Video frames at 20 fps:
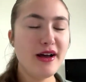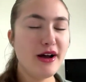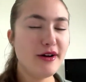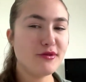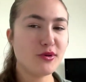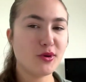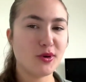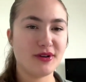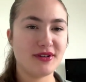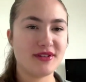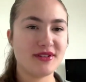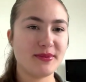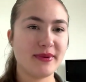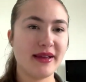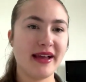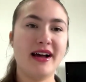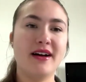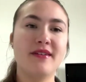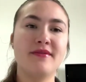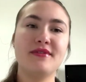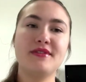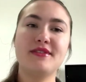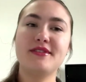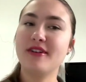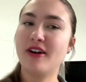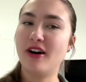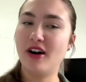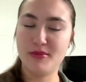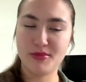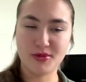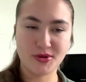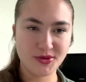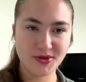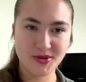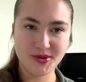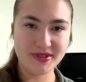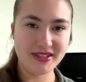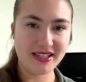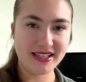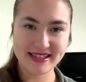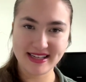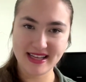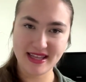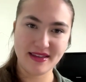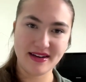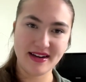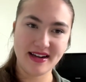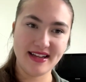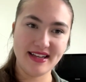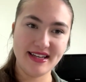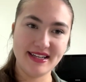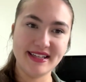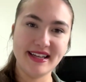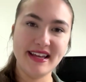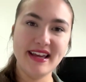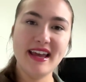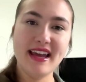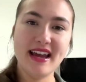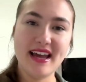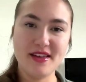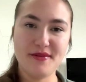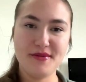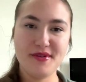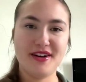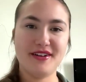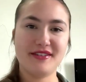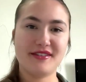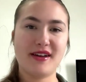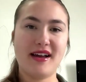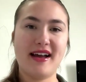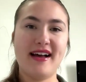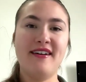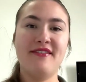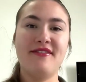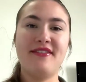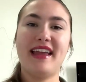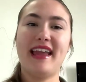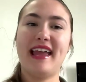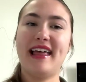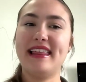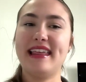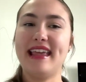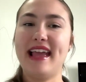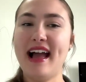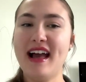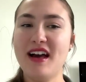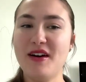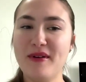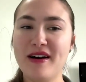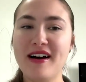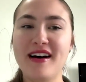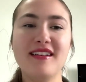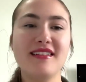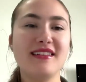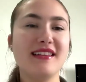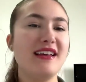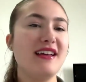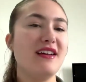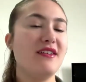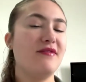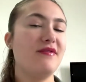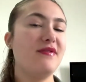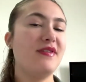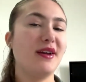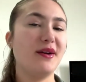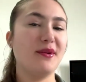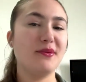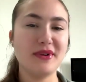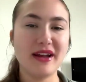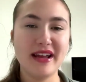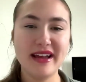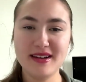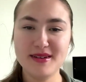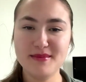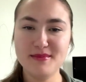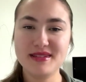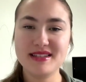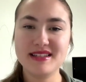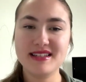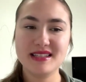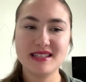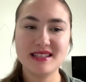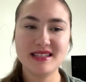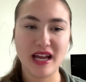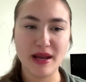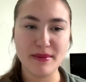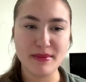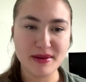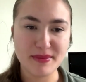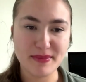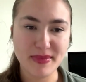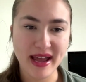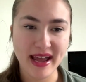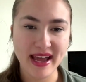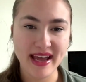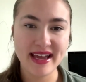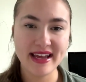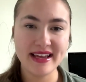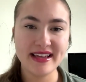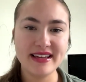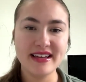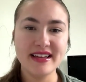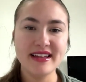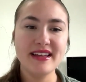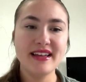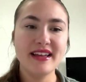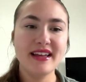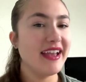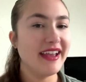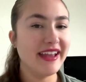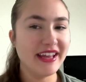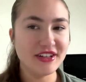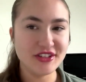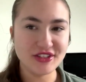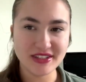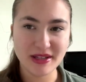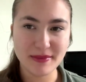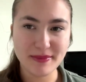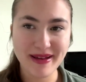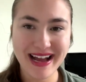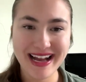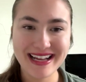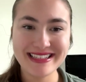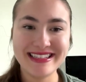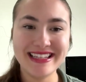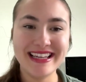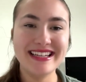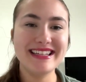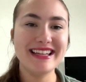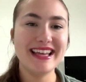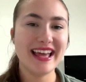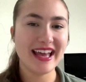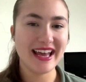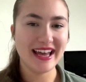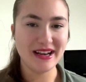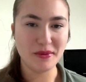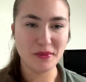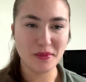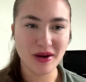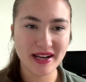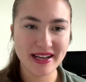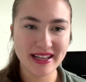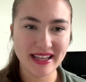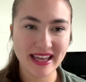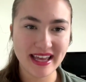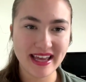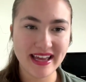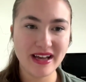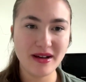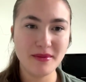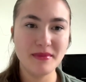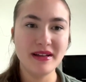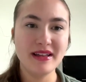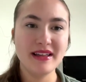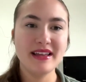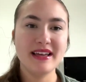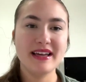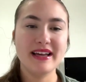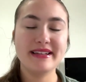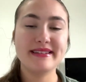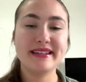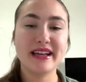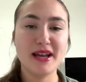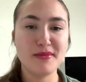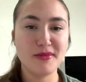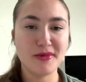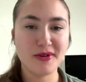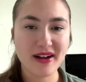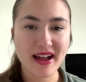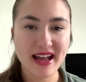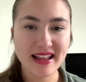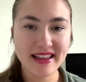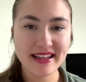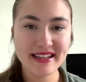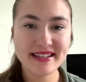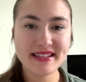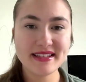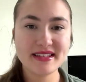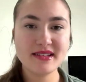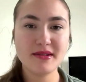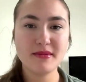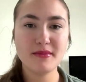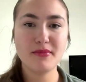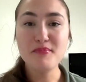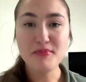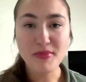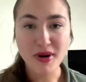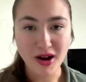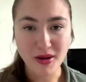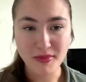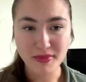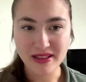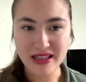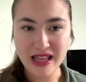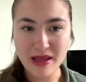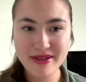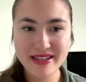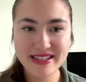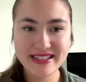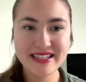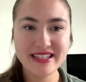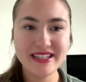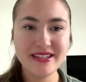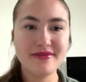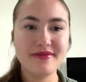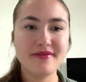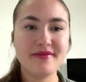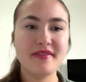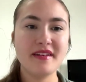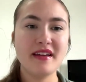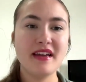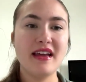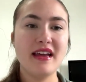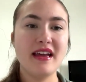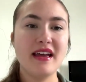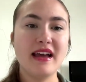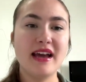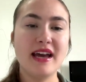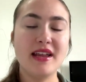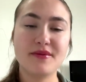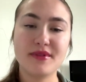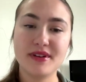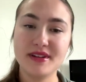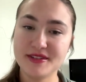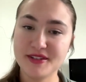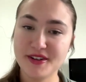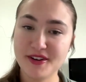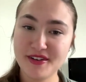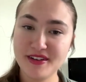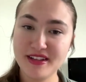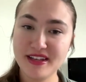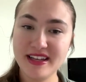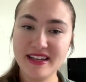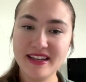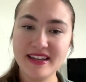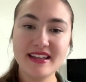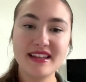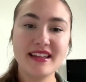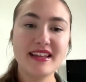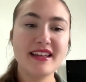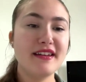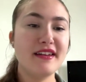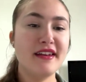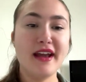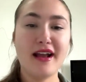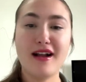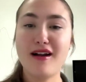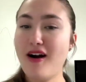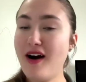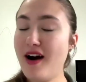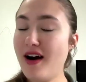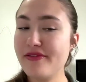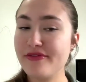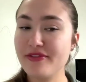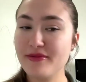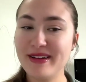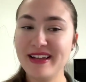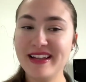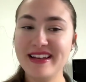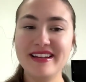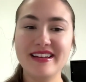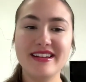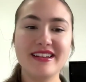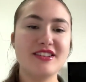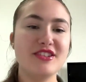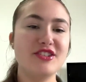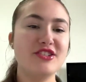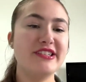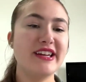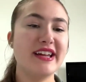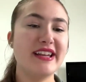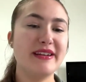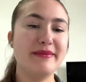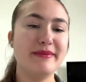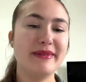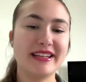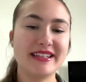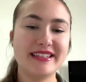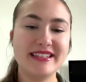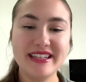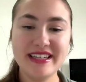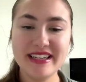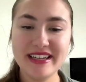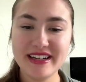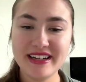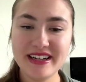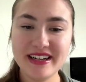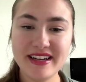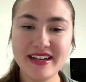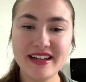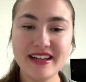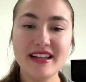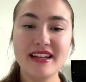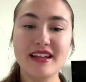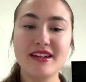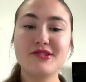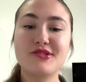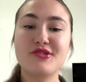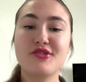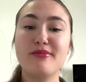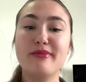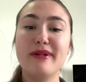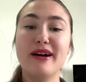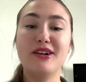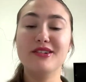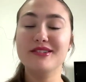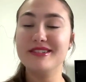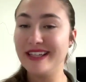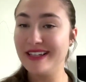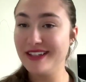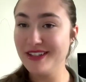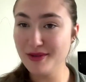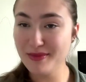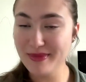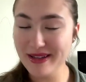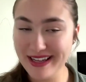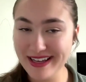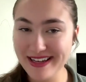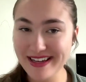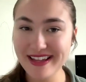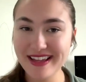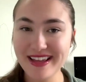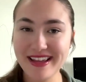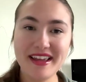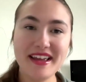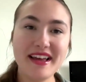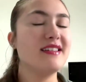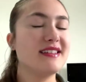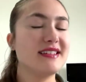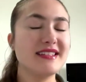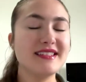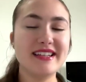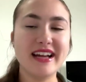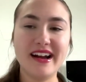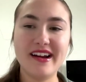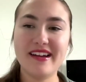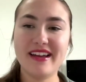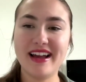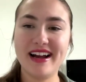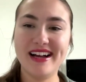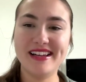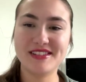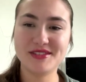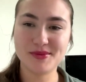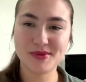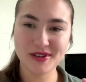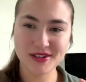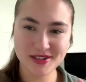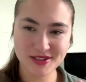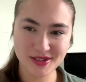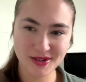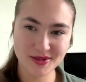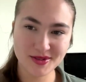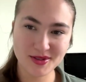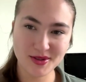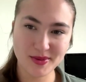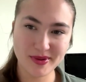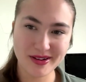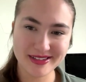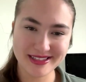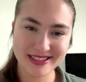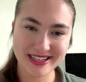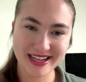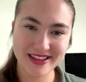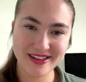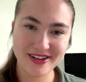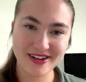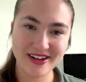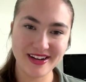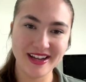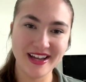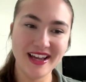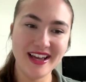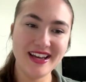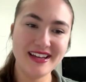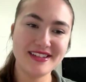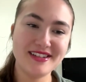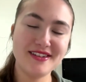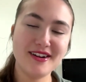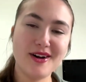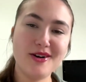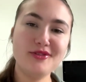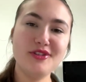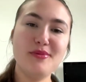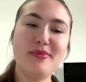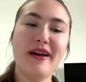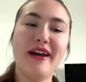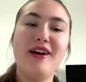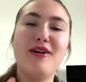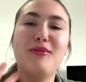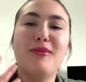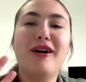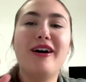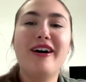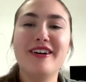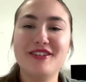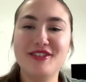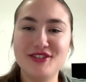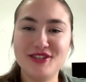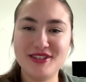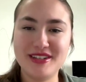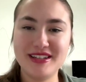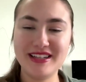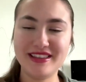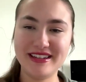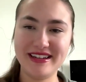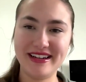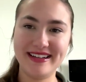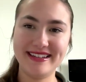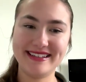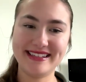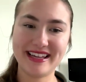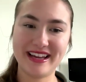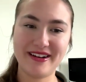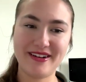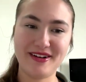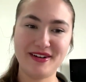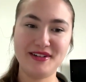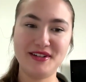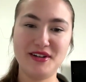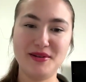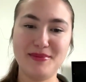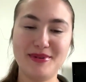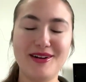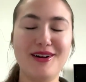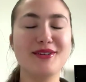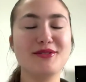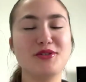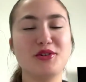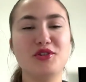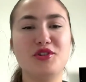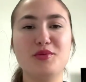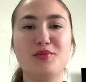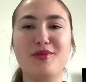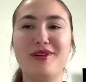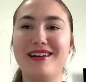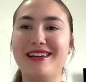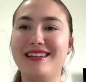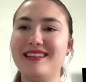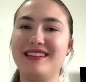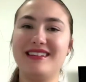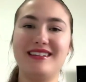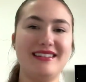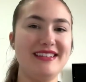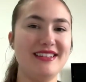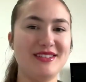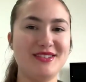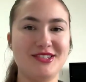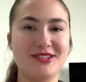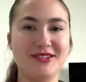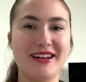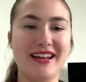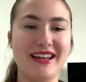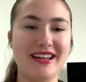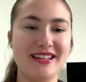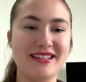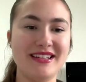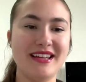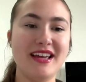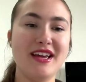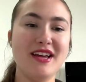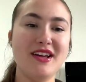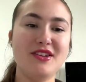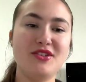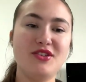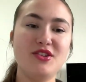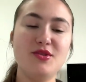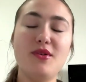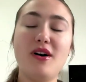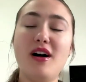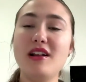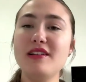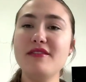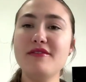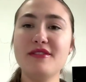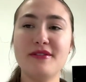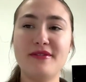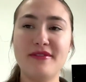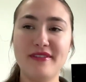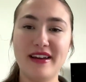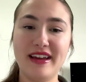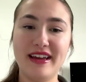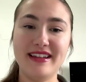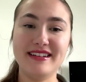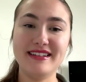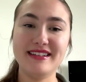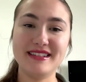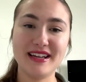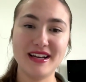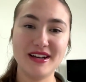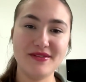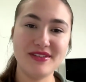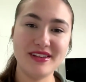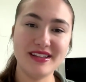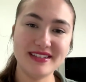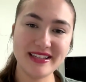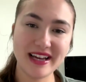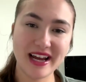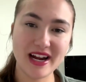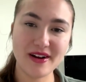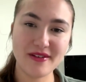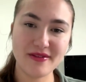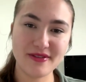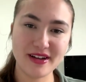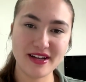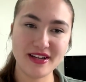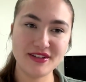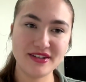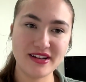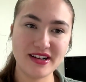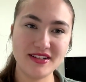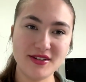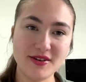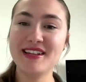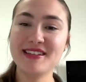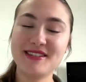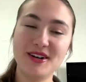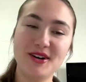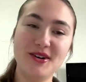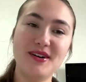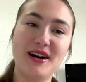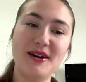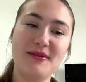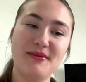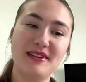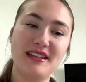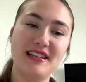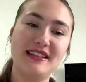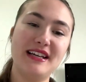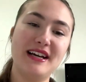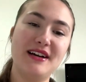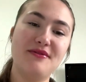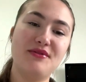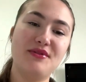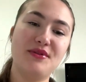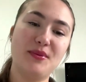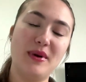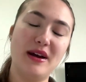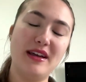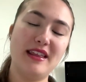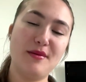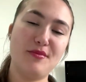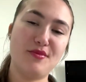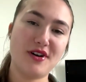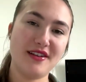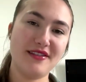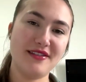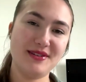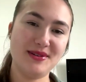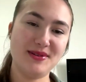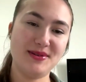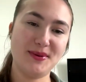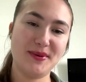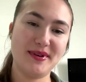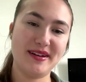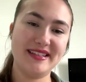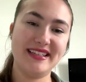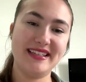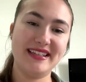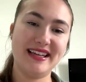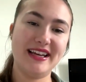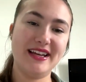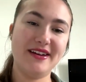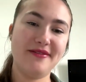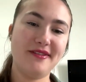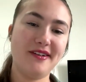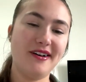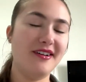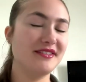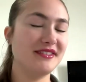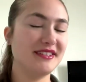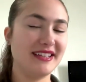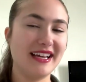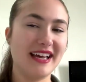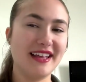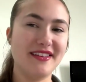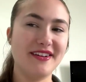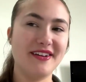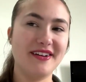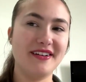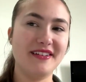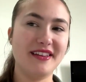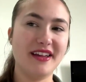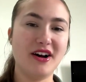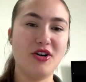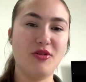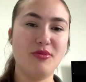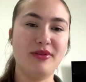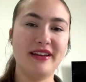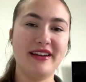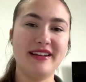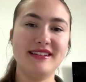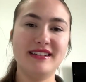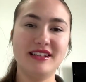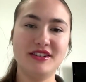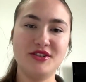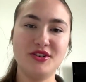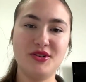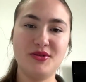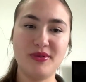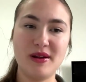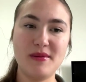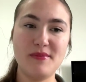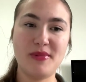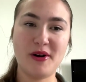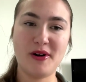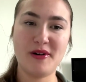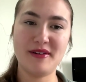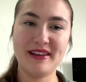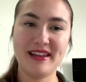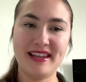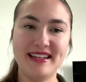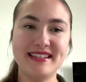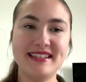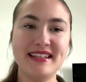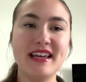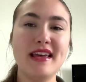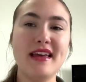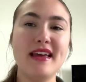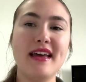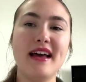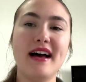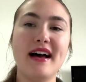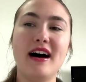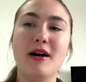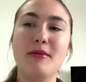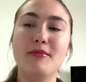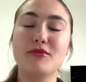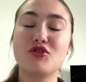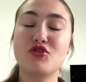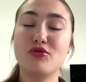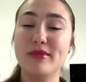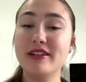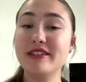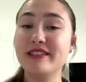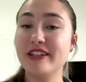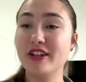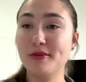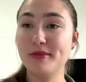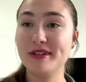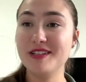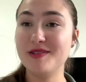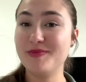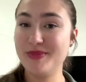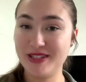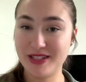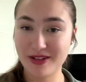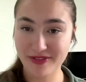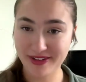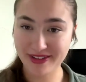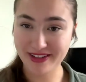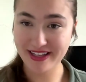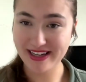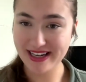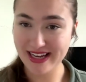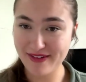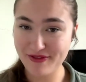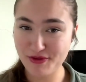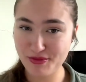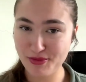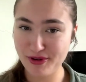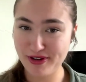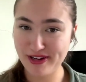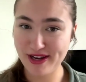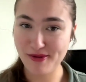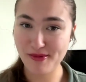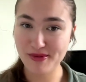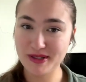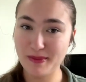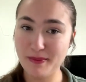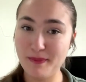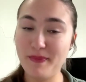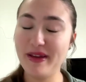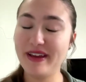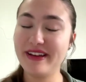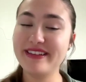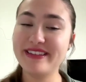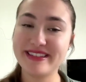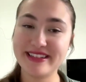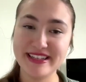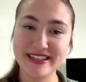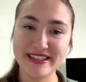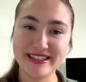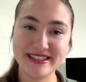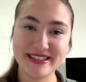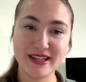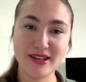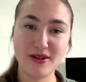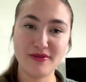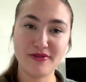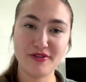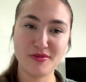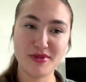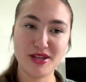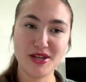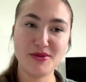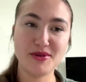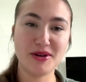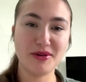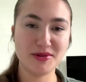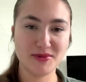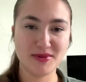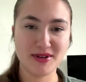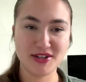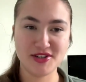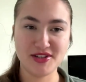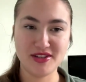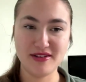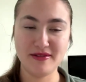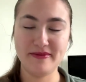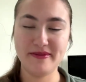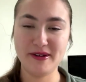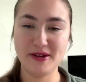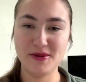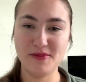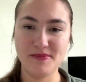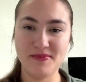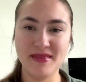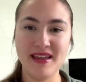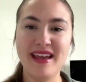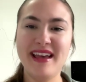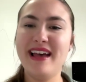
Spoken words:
Of course, we have Tom Cruise as Ethan Hunt, and then we also have Haley Atwell, Ving Rhames, Simon Pegg, Angela Bassett, Hannah Waddingham, Asai Morales, Palm Clementif, Henry Czerny, Nick Offerman, Janet McTeer, Tremel Tillman. This entire cast works so well together to not only pay homage to Ethan Hunt's character, but also to bring in little Easter eggs to all of the fans of the entire franchise. So I really loved the way they brought this story to life all together. They all played such a great part in it. Tremel Tillman specifically, I have to point out, was a big scene stealer for me when I was watching the film.